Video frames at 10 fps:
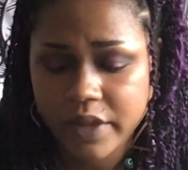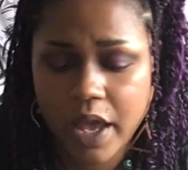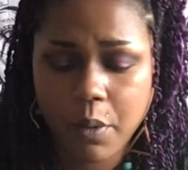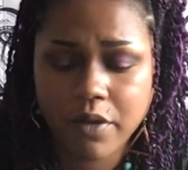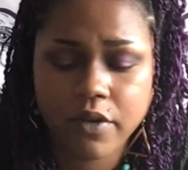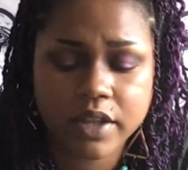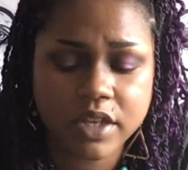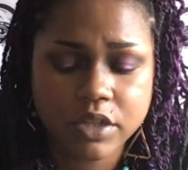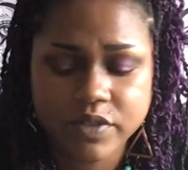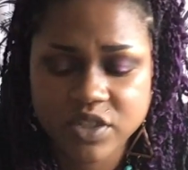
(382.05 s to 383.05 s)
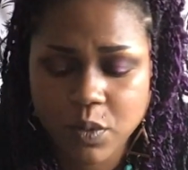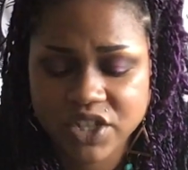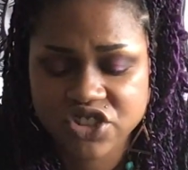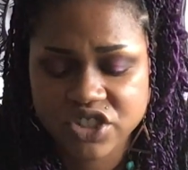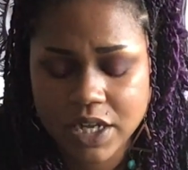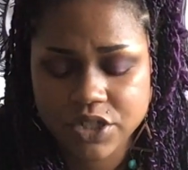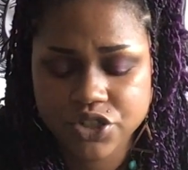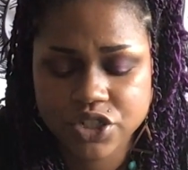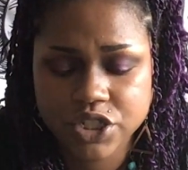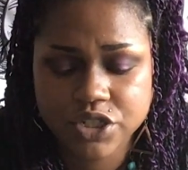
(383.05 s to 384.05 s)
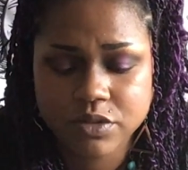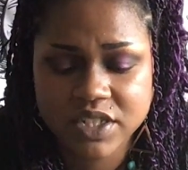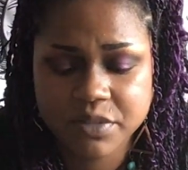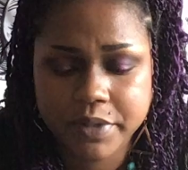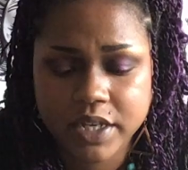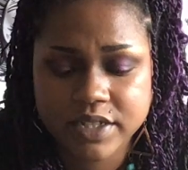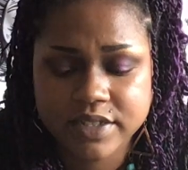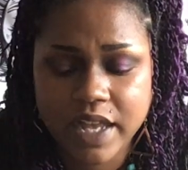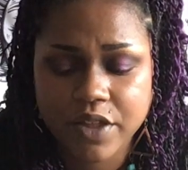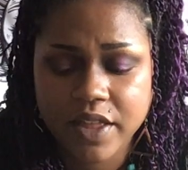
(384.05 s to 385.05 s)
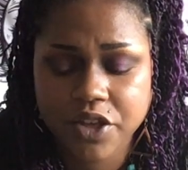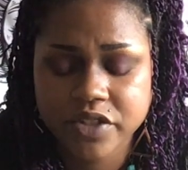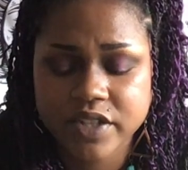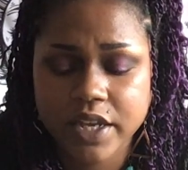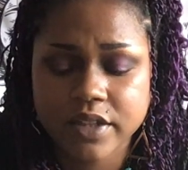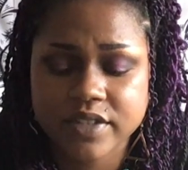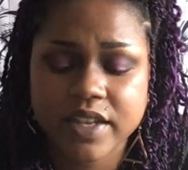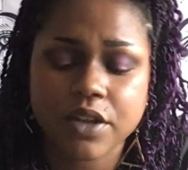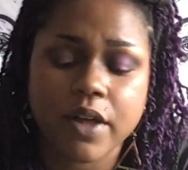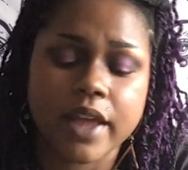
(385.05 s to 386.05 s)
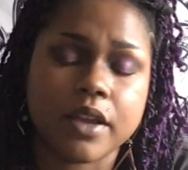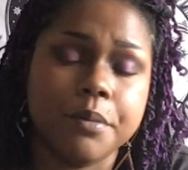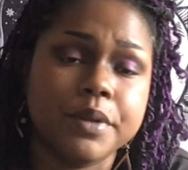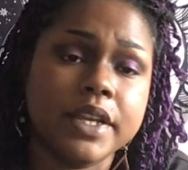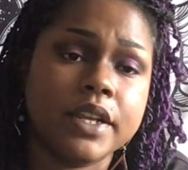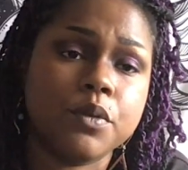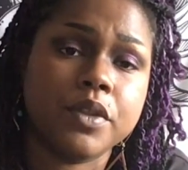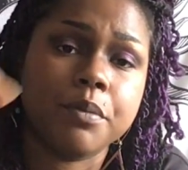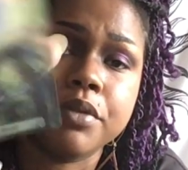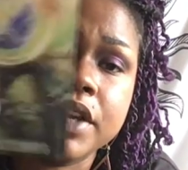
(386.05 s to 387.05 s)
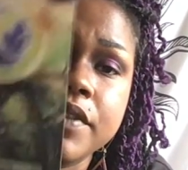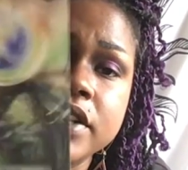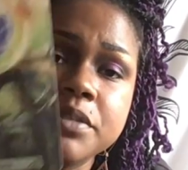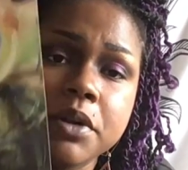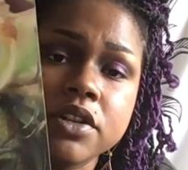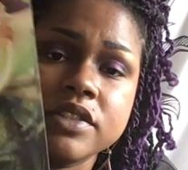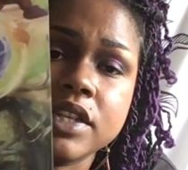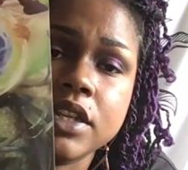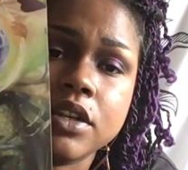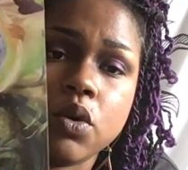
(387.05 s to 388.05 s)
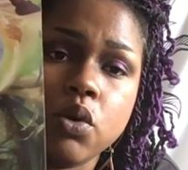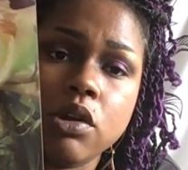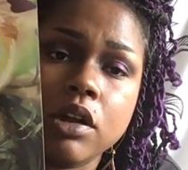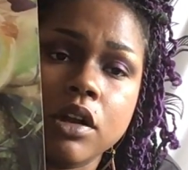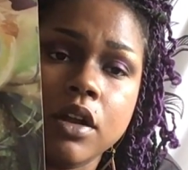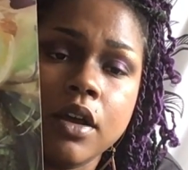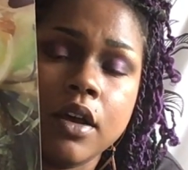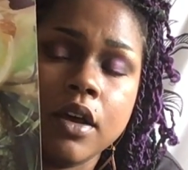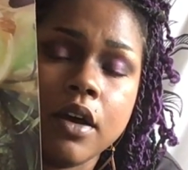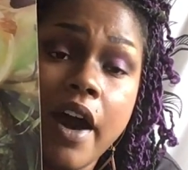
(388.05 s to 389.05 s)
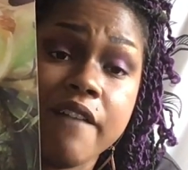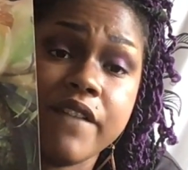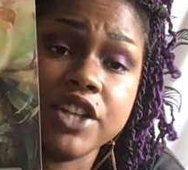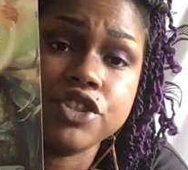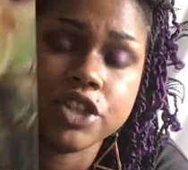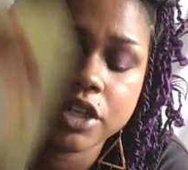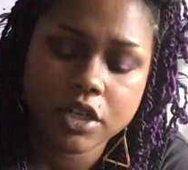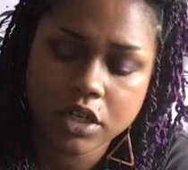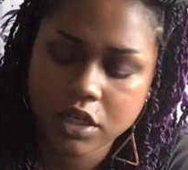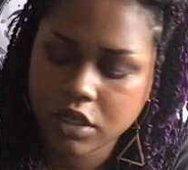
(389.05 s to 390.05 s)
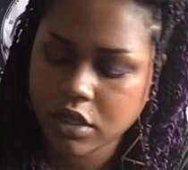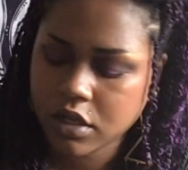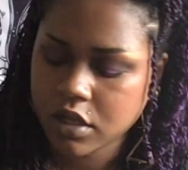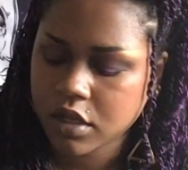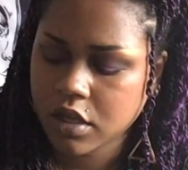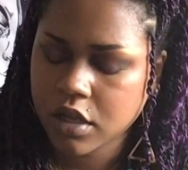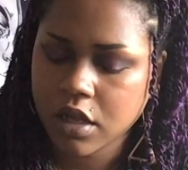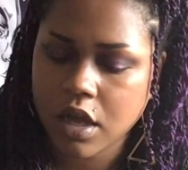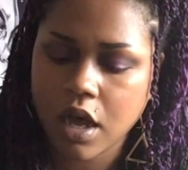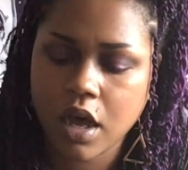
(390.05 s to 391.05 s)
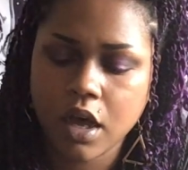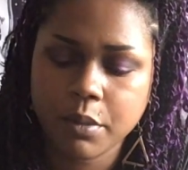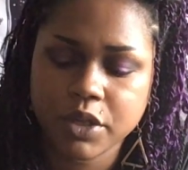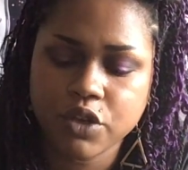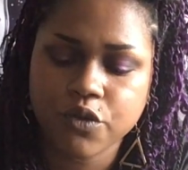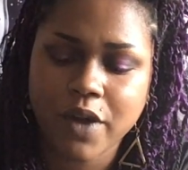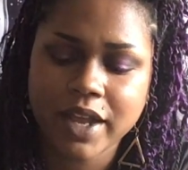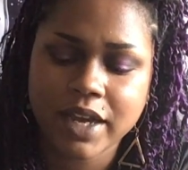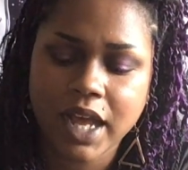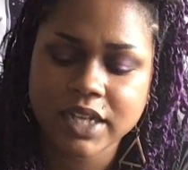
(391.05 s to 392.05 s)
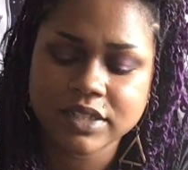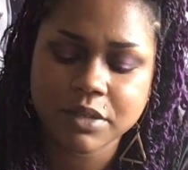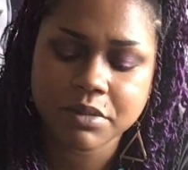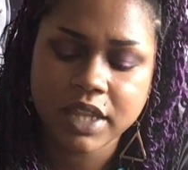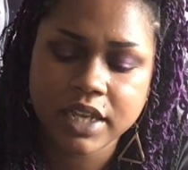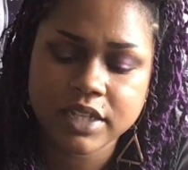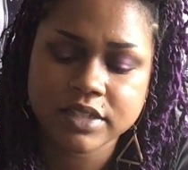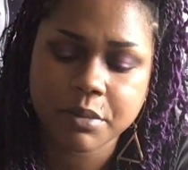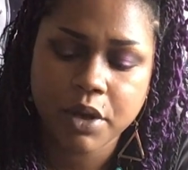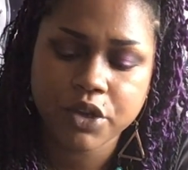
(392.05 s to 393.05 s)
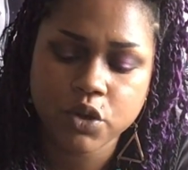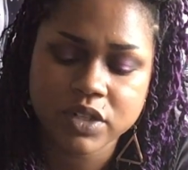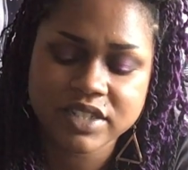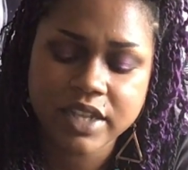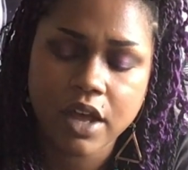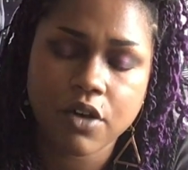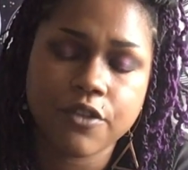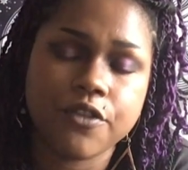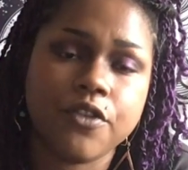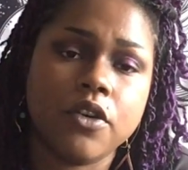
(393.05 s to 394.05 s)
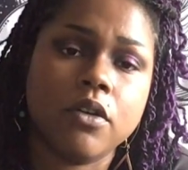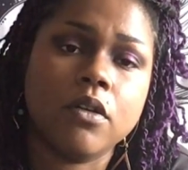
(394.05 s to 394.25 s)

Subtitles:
However, I think the reason why it's challenging you is because now that the cycle had completed with a previous person or a venture, you've recognized some things about yourself